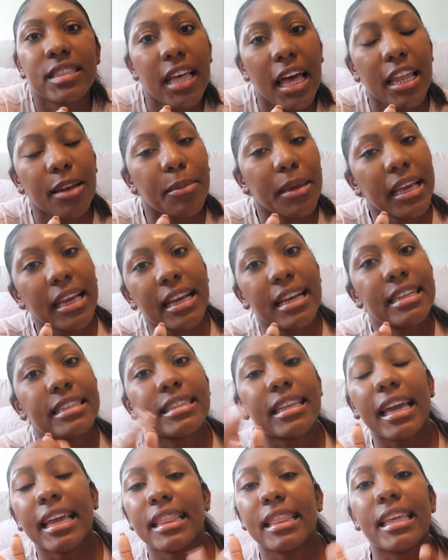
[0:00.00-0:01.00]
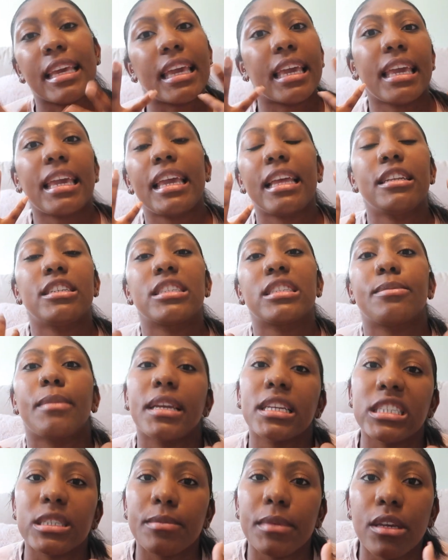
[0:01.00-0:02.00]
sun because like the heat just
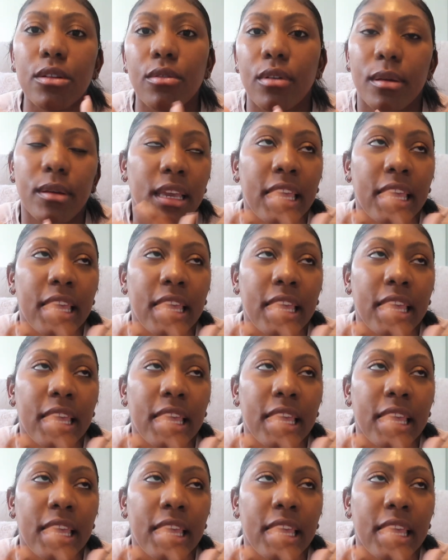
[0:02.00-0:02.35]
makes me